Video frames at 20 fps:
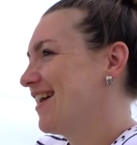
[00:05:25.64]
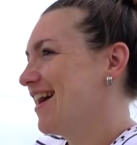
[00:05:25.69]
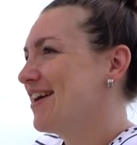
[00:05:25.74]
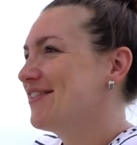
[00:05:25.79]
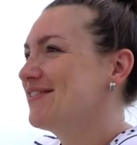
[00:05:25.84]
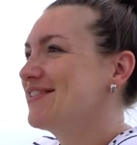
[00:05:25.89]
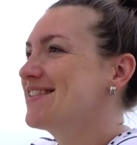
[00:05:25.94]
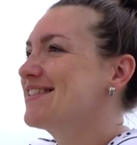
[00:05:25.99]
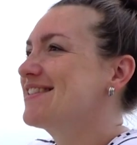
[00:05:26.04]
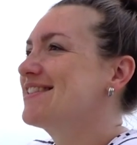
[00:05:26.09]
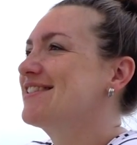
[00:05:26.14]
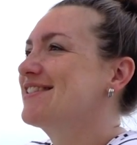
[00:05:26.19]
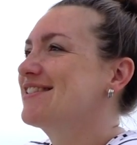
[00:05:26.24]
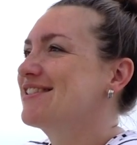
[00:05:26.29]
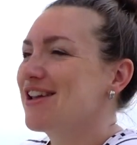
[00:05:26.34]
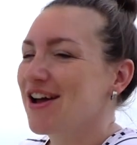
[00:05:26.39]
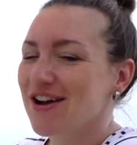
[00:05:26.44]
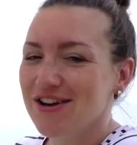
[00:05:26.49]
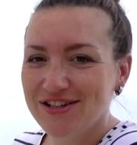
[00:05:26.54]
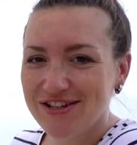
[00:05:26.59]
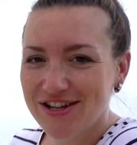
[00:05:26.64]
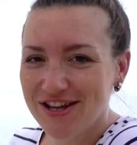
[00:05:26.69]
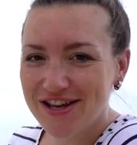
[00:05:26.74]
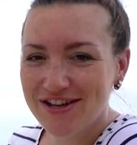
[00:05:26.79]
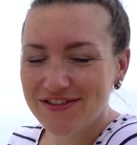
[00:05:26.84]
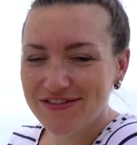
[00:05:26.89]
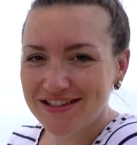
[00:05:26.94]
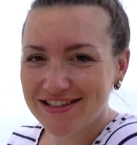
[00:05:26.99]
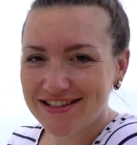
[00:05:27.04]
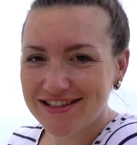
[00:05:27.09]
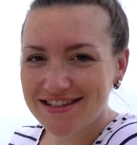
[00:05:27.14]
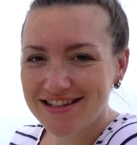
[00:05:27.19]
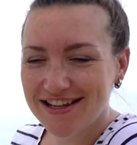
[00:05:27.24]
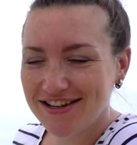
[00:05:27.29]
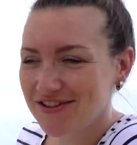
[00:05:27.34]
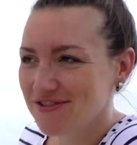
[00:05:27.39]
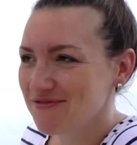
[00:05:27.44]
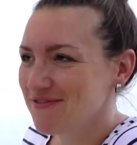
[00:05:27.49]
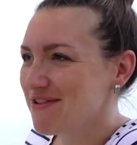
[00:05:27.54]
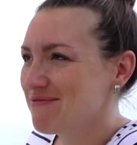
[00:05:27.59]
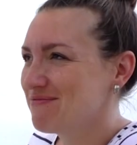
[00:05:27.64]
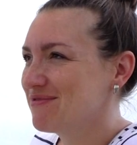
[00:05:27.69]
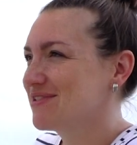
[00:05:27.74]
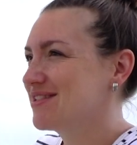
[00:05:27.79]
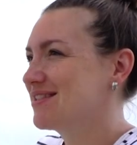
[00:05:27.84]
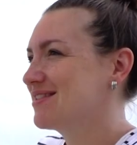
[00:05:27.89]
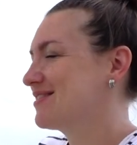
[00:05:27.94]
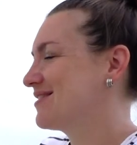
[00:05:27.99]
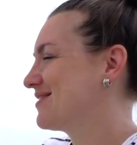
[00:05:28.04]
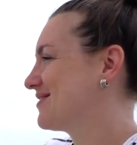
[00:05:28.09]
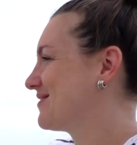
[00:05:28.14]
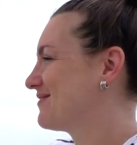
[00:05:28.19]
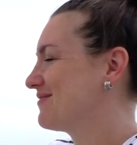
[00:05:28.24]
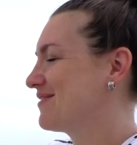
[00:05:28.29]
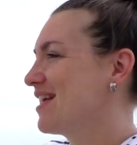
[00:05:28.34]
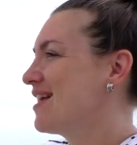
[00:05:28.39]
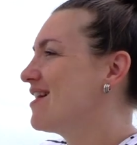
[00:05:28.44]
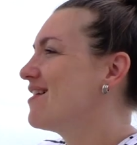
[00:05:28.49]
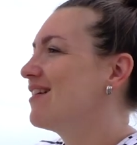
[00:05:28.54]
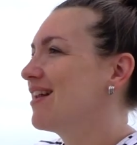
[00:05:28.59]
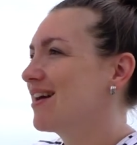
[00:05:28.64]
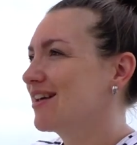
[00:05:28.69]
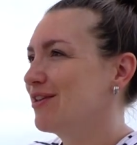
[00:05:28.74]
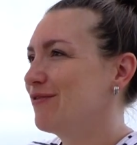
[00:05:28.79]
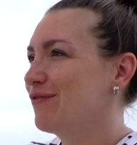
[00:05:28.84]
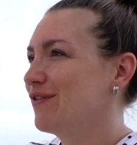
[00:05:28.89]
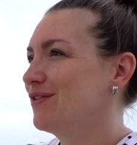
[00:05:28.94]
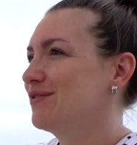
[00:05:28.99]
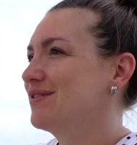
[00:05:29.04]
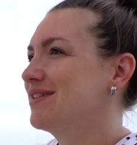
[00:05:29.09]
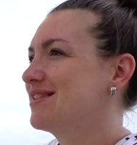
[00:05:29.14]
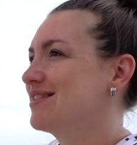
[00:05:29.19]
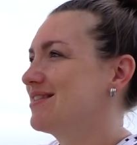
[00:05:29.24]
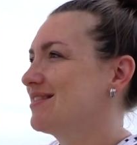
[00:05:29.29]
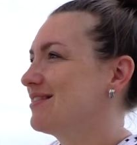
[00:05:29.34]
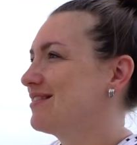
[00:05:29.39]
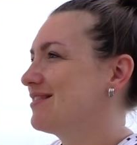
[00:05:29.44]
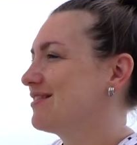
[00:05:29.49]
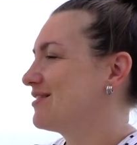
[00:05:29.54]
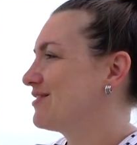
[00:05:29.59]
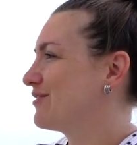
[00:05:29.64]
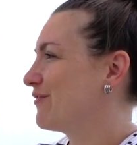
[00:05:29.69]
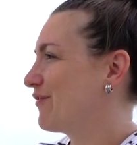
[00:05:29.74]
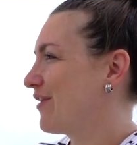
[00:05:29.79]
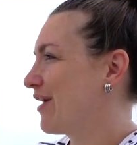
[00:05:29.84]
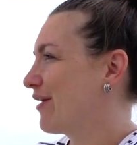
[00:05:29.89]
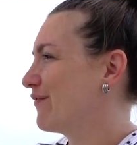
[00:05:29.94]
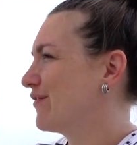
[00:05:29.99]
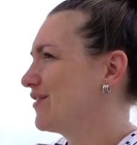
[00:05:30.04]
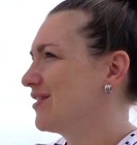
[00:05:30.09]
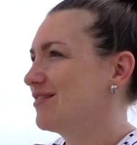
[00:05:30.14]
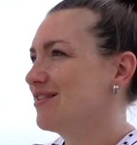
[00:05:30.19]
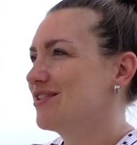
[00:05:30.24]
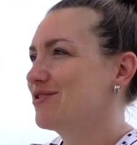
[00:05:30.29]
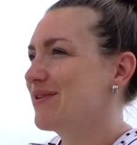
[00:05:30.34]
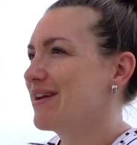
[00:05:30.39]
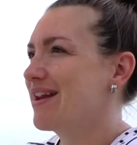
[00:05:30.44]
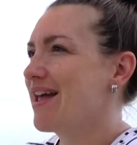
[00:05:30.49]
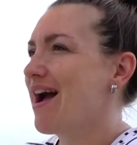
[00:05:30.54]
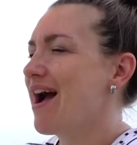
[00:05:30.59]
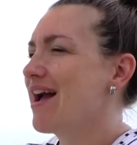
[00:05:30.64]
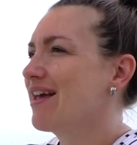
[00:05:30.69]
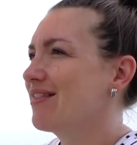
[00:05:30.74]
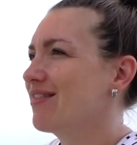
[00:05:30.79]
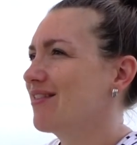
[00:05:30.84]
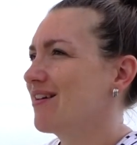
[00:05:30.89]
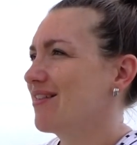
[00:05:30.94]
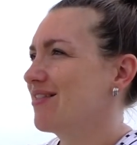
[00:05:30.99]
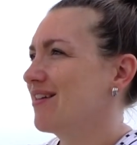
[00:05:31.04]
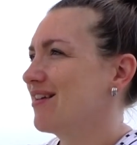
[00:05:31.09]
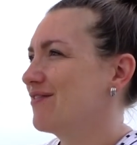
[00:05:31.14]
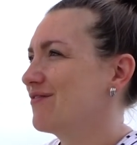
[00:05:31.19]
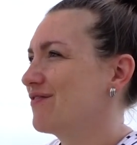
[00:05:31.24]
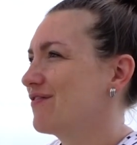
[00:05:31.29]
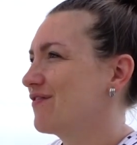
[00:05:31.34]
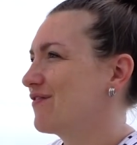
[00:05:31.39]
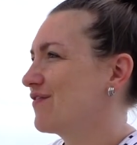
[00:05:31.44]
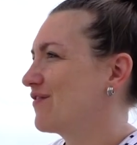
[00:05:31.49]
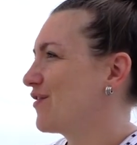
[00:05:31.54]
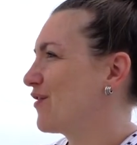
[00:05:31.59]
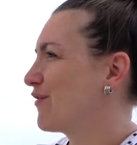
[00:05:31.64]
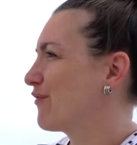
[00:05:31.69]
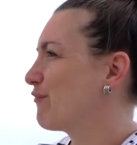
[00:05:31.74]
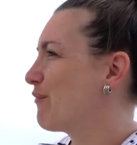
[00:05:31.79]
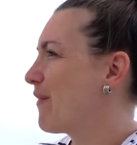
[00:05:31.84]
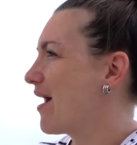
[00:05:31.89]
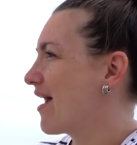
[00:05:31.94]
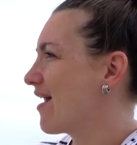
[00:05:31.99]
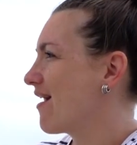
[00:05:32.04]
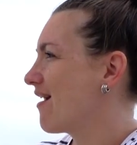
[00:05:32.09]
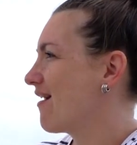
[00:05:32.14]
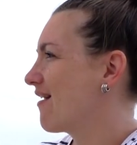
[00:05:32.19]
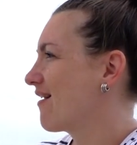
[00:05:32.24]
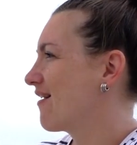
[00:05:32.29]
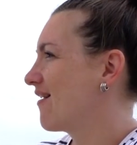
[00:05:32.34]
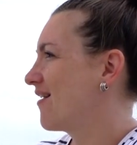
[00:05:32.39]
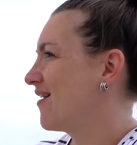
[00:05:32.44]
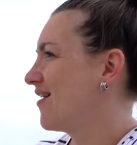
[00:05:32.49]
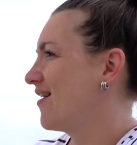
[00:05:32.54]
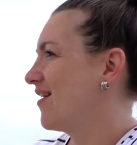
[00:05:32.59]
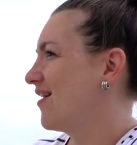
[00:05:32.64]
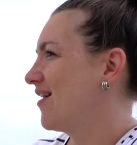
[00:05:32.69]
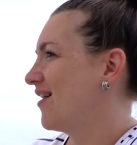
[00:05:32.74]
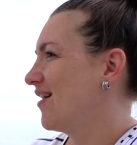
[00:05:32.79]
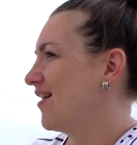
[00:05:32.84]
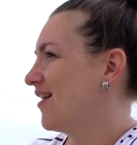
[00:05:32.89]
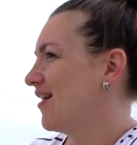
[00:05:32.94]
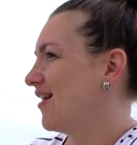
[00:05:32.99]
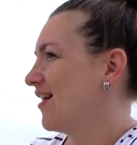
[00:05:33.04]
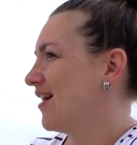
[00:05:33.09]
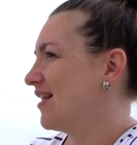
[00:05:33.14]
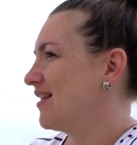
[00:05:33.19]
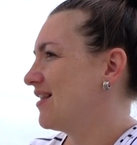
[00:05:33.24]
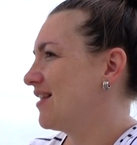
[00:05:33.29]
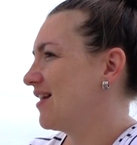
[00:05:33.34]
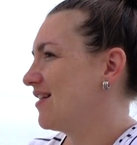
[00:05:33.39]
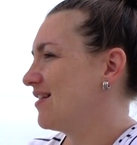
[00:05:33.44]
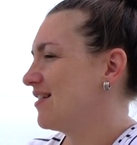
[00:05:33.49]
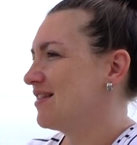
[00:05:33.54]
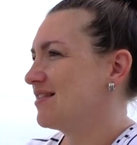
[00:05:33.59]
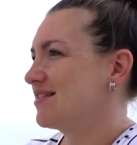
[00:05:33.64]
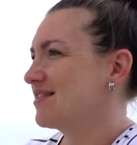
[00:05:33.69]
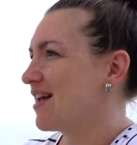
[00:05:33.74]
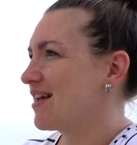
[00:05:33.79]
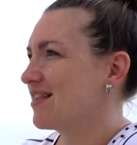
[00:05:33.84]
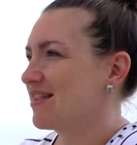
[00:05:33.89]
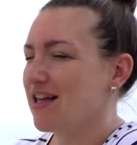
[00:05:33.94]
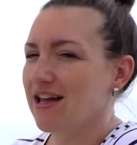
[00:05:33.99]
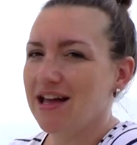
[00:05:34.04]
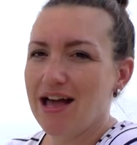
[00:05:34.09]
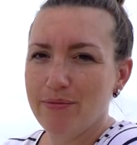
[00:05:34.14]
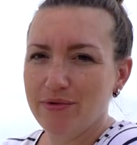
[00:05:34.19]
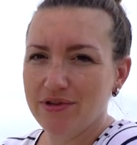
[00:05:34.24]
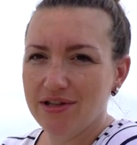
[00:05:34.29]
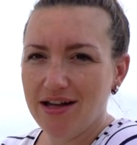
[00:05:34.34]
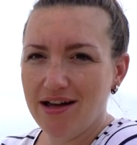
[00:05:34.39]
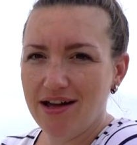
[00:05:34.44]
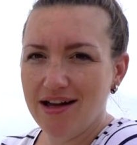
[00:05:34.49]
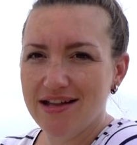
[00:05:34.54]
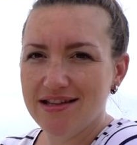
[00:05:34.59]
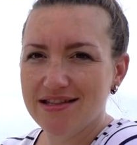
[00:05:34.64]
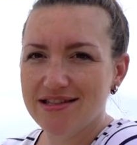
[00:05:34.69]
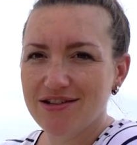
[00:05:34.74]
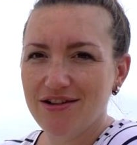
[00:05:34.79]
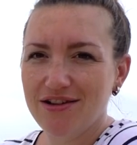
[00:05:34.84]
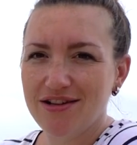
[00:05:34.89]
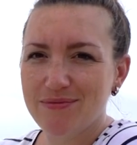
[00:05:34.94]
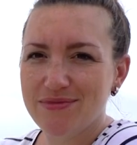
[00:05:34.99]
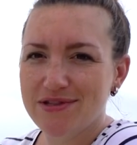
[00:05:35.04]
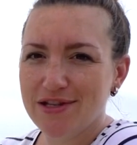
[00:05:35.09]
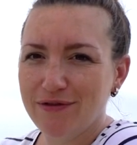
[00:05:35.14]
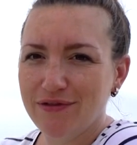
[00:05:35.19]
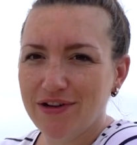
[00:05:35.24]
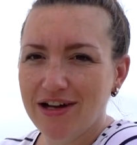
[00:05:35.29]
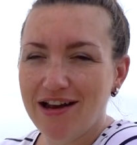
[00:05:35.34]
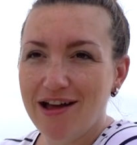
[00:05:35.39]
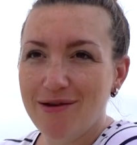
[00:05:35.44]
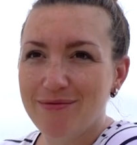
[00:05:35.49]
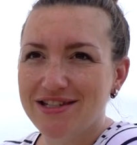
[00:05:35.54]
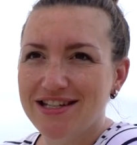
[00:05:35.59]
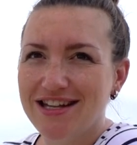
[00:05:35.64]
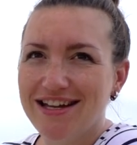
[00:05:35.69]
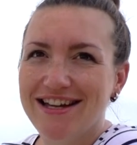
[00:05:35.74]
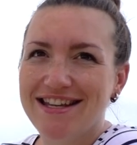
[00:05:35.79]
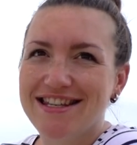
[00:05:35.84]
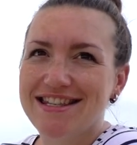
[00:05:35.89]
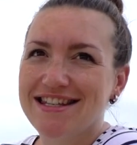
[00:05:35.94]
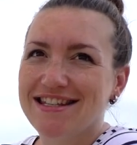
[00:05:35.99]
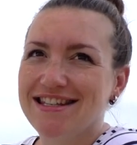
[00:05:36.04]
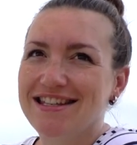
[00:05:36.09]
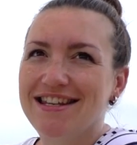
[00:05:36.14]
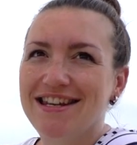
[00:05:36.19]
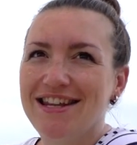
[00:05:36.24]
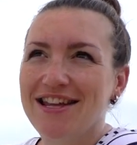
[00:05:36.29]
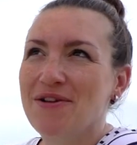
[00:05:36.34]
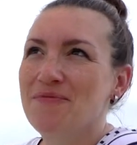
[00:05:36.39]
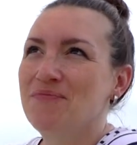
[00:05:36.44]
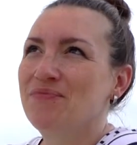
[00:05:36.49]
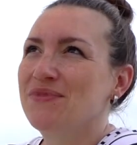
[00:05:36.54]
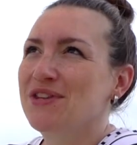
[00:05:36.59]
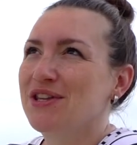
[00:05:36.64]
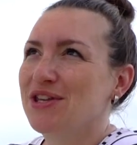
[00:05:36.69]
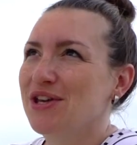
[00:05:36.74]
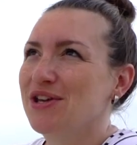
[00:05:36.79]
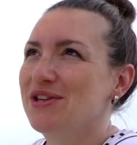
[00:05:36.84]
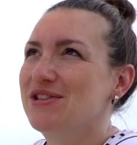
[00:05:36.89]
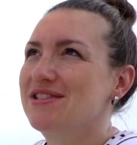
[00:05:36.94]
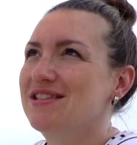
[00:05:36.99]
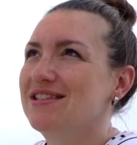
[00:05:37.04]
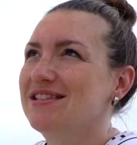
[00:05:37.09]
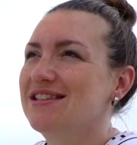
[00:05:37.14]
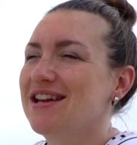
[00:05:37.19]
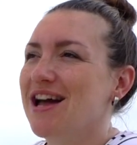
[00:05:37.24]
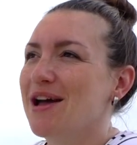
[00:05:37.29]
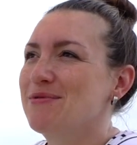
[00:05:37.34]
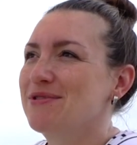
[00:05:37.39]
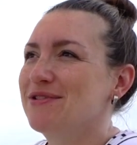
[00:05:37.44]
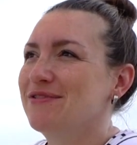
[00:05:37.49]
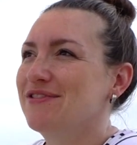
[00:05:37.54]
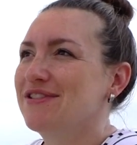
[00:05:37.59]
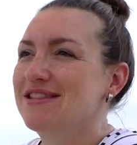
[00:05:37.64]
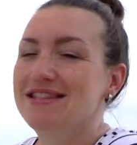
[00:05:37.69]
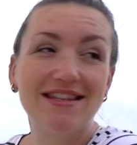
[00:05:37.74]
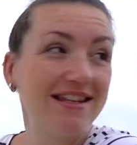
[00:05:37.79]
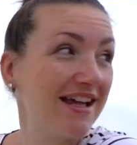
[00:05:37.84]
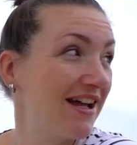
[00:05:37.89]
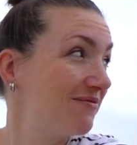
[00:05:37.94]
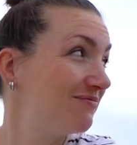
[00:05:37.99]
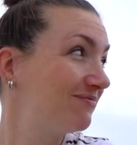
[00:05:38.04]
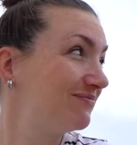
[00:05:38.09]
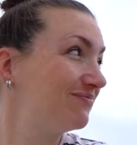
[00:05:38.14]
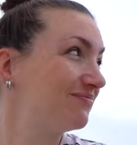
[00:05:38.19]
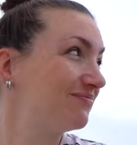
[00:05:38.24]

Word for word: I was so nervous. I remember, like, he flew into to Frankfurt on the 28th, I think, of, of May. And then he stayed there a couple of nights, got himself acclimatized and used to the time difference and that